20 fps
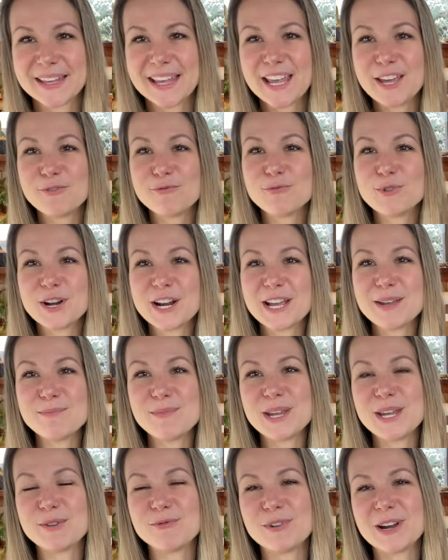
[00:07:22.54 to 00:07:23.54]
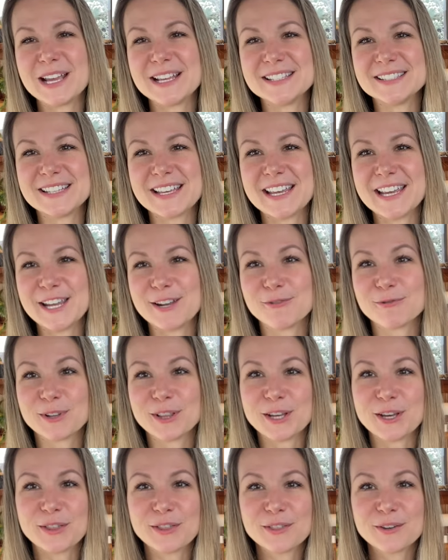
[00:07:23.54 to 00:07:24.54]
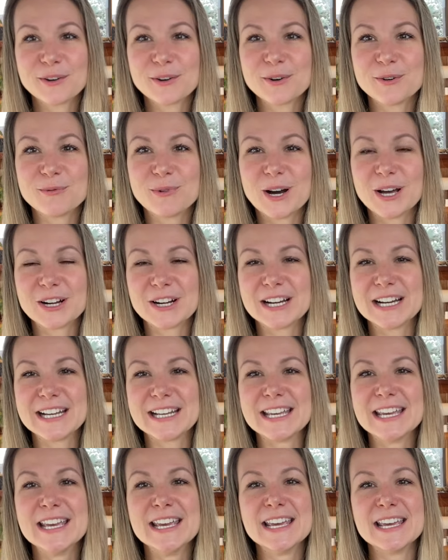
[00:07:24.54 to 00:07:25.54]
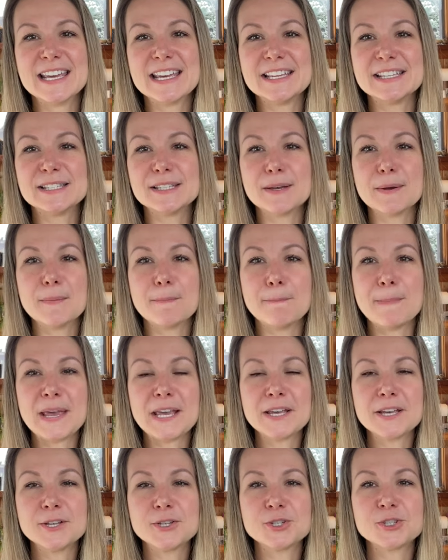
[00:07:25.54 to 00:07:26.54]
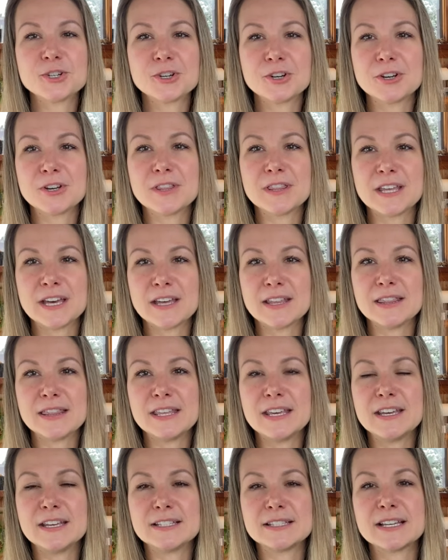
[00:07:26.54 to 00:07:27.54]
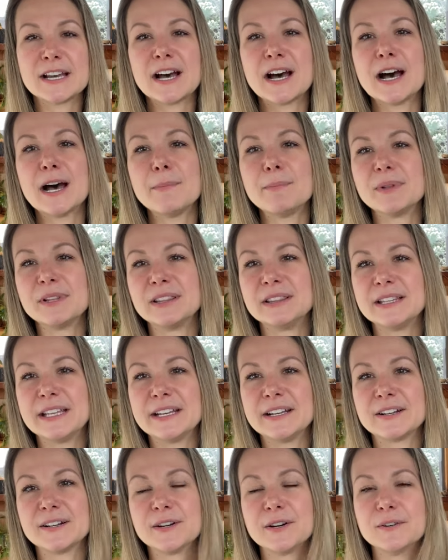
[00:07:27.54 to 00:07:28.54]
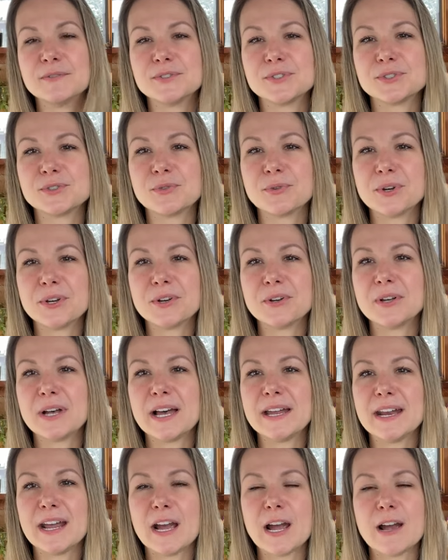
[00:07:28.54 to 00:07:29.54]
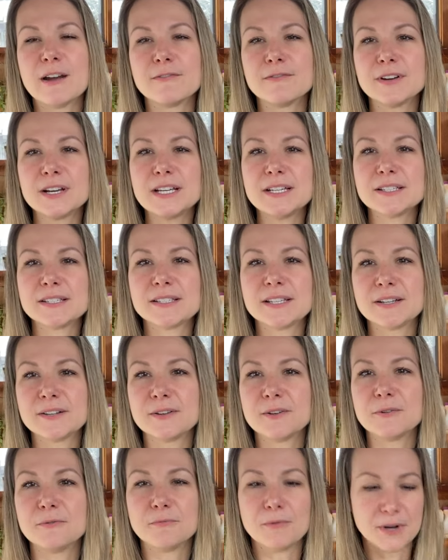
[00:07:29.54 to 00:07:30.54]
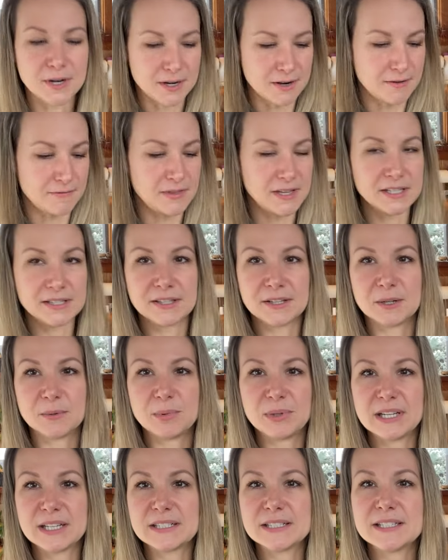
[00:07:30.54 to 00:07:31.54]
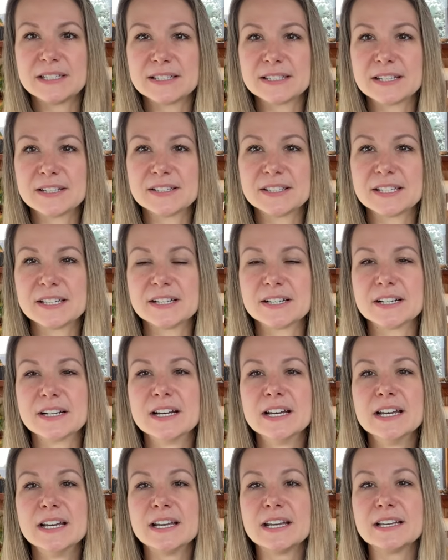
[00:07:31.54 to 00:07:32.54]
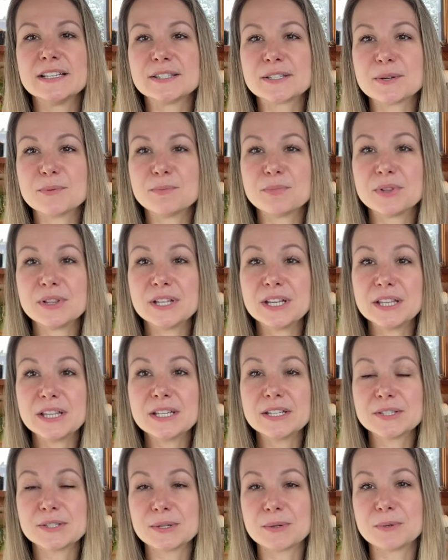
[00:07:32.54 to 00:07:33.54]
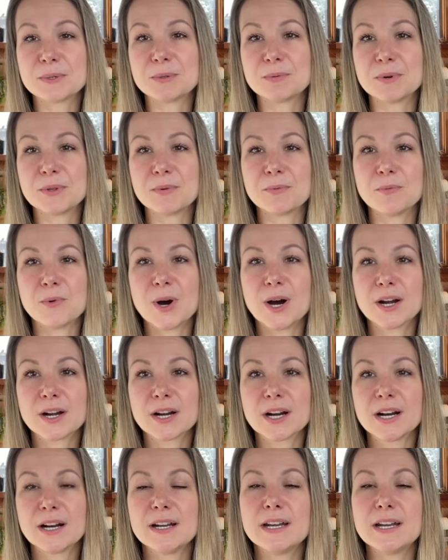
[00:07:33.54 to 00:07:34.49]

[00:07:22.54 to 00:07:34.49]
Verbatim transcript: And what I mean when I say a really thorough watering is making sure that the top layer of soil on every single one of these little planting cells here is completely soaked with water.